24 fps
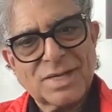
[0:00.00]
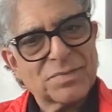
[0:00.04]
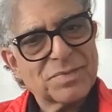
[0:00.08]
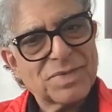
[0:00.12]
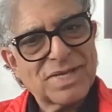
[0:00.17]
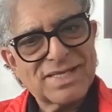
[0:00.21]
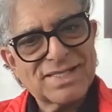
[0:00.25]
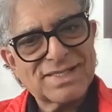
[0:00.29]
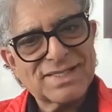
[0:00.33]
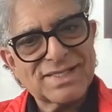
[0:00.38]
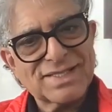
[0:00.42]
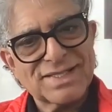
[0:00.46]

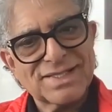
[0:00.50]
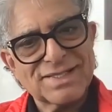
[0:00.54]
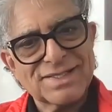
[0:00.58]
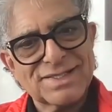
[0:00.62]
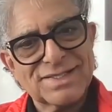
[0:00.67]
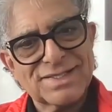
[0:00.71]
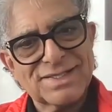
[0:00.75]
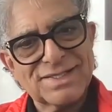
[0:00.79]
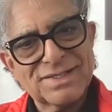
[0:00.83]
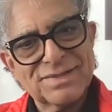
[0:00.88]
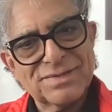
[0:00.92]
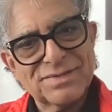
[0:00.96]
Amazing,
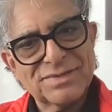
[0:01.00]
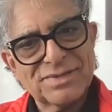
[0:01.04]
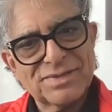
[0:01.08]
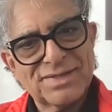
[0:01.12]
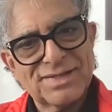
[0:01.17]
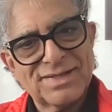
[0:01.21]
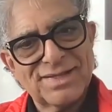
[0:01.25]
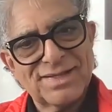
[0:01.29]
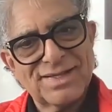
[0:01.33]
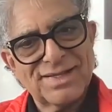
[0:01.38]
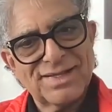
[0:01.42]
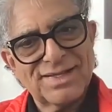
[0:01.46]
isn't it?
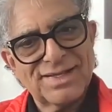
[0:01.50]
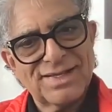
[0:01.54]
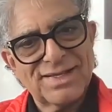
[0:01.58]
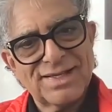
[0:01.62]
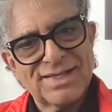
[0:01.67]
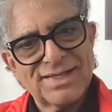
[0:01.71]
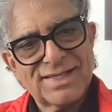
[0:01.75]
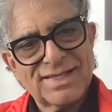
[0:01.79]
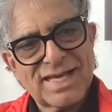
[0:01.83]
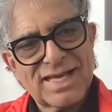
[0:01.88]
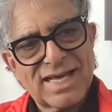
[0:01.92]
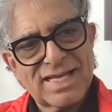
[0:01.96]

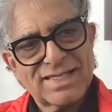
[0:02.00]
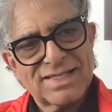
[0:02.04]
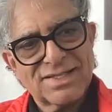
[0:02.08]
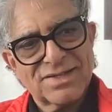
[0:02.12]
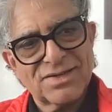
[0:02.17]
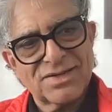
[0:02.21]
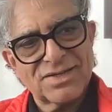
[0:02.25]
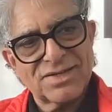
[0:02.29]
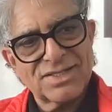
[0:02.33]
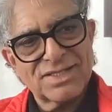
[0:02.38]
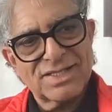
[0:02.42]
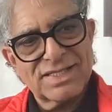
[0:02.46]
And that
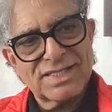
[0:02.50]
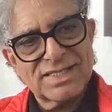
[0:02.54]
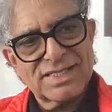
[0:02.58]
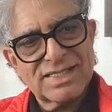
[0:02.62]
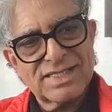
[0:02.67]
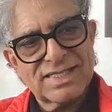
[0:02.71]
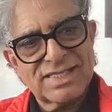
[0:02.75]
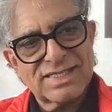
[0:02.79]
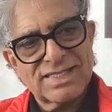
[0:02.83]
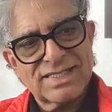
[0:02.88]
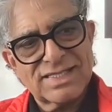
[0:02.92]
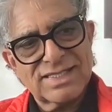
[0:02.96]

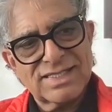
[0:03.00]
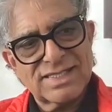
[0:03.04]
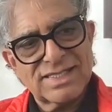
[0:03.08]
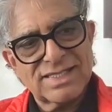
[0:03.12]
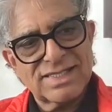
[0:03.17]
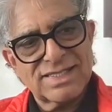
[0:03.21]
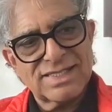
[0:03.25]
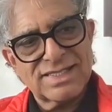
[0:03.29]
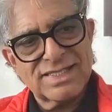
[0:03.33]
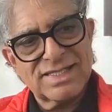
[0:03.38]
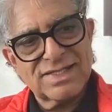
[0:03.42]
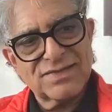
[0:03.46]
consciousness
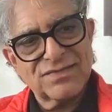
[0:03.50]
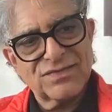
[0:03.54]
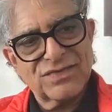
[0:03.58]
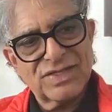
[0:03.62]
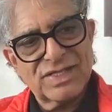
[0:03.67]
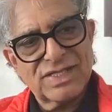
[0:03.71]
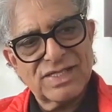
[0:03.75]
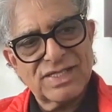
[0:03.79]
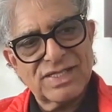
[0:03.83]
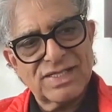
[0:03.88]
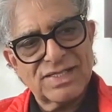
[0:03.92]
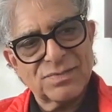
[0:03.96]
is
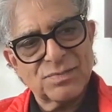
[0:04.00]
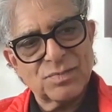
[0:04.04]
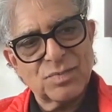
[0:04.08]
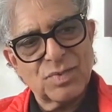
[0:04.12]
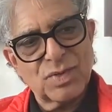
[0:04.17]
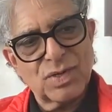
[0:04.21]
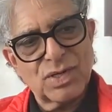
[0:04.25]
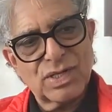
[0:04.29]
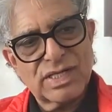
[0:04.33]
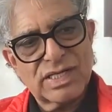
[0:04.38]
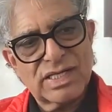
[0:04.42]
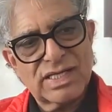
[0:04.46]
infinite,
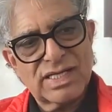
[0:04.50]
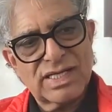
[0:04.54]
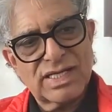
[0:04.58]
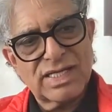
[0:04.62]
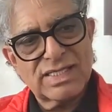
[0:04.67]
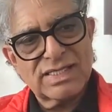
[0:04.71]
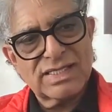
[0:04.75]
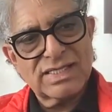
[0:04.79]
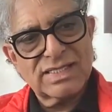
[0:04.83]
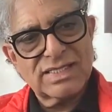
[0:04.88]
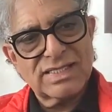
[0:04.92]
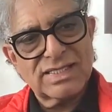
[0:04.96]

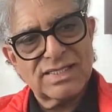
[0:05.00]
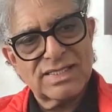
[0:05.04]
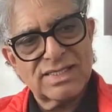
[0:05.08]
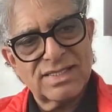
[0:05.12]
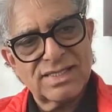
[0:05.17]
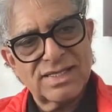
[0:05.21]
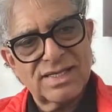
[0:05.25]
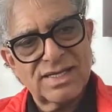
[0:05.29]
borderless,